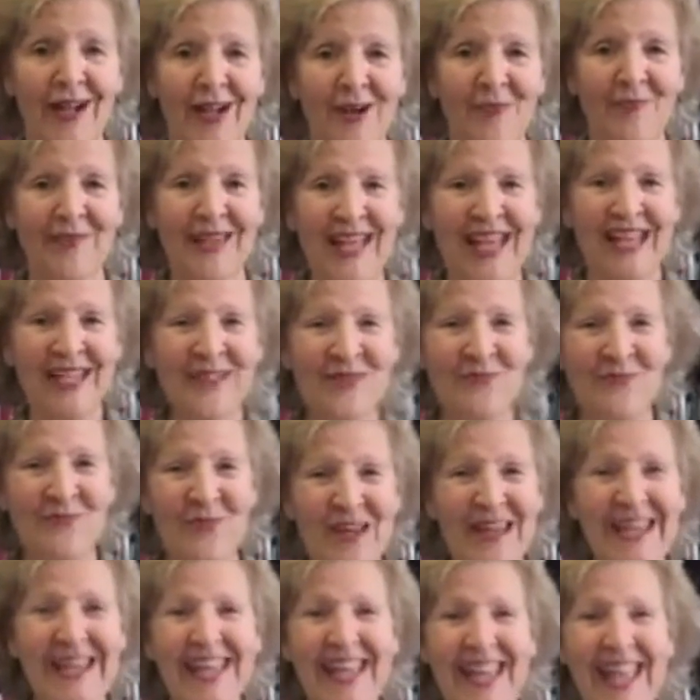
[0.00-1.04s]
um, last
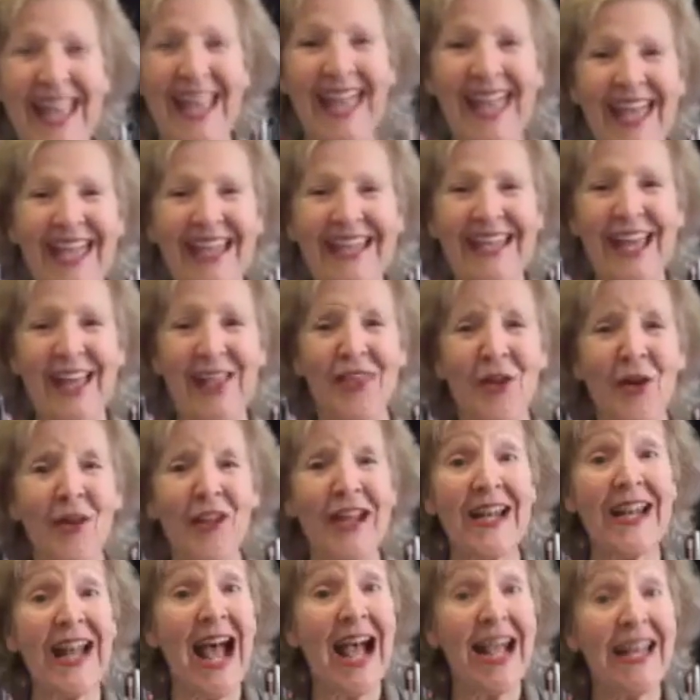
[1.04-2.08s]
week, and I thought
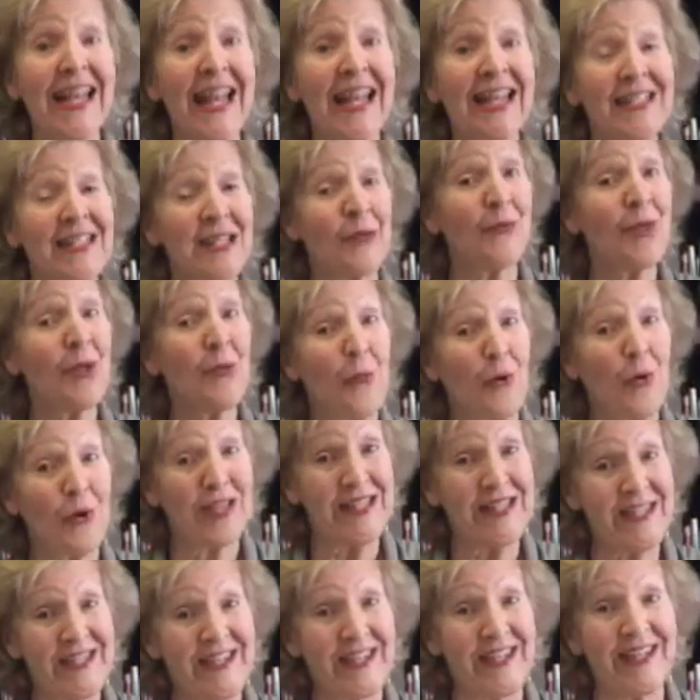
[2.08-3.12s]
I'd highlight some of the
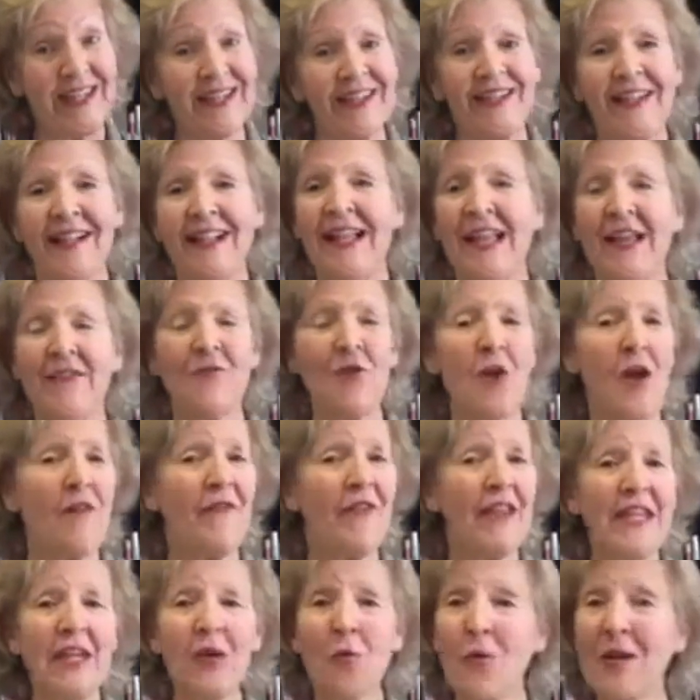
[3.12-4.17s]
points in it. If you have
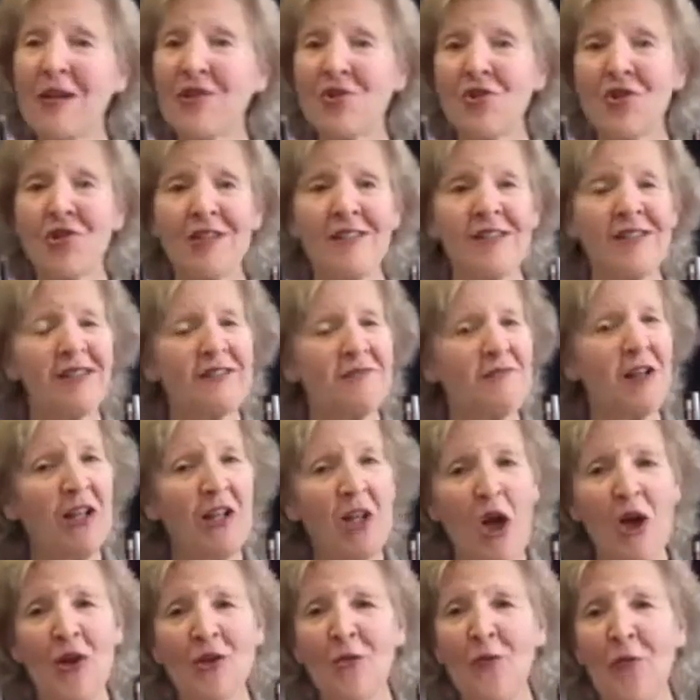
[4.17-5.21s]
any questions
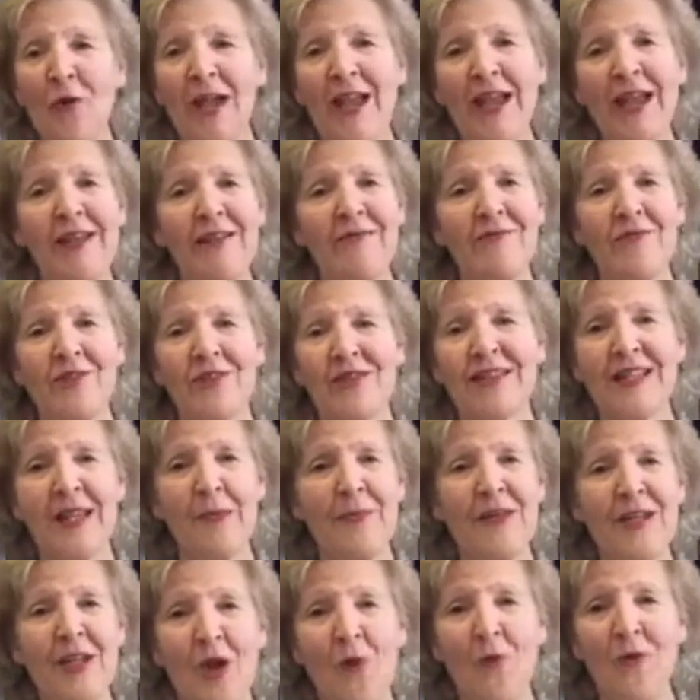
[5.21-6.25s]
along the way, just let
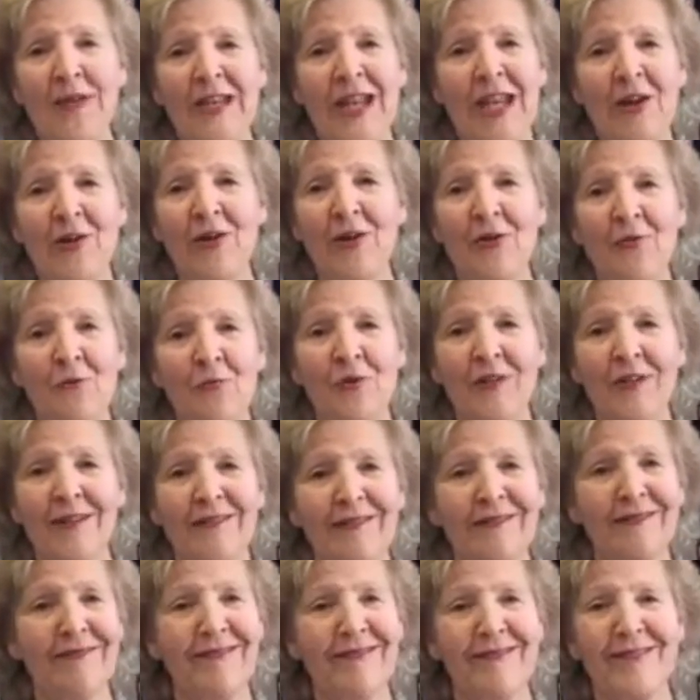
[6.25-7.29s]
me know, and Aaron
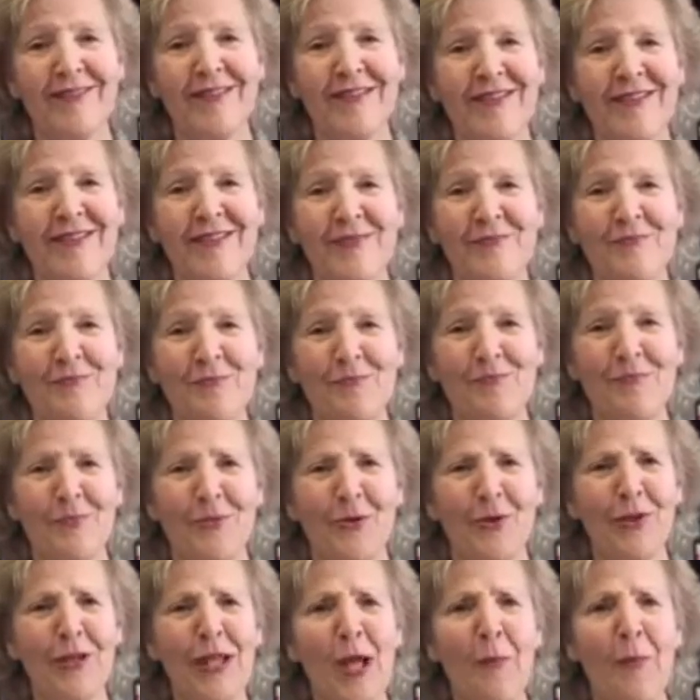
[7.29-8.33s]
will
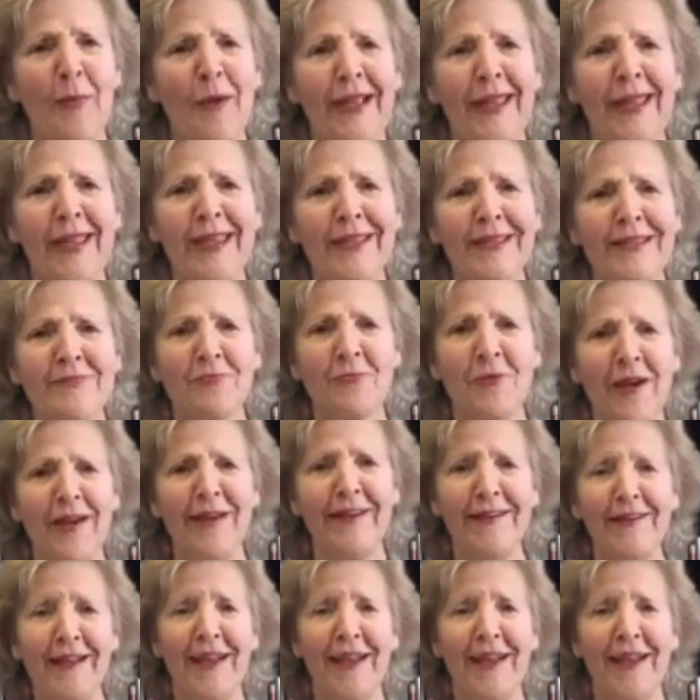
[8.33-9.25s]
pull up, I guess, right?